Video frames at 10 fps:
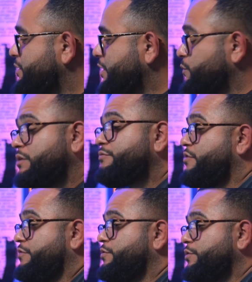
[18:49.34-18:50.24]
stays with them
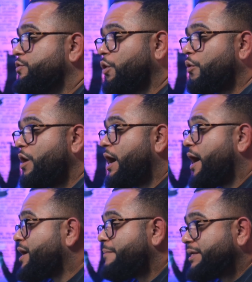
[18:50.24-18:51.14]
forever. So
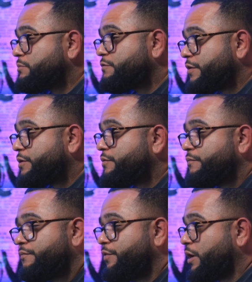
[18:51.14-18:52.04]
how you make someone
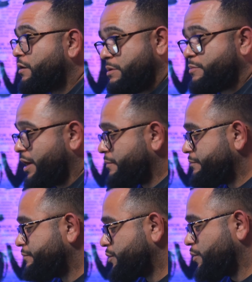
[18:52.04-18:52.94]
feel, they're gonna remember that.
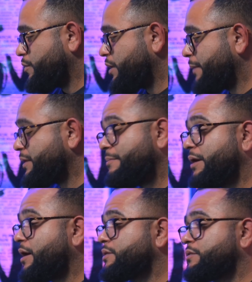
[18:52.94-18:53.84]
So keep that in
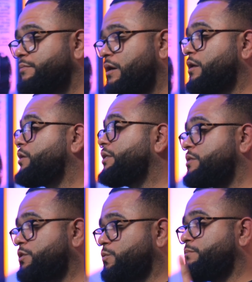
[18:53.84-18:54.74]
mind, guys. I'll see you guys
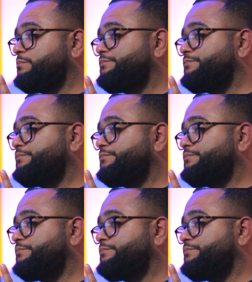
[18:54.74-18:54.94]
on this one.